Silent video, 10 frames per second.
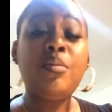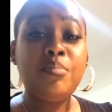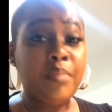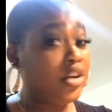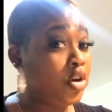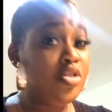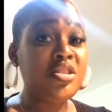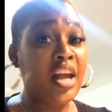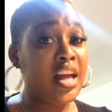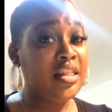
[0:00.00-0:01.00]
Make sure you
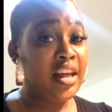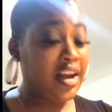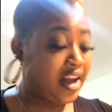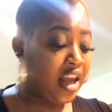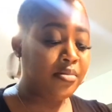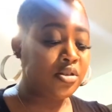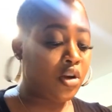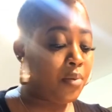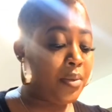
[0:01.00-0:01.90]
stand there and keep stirring,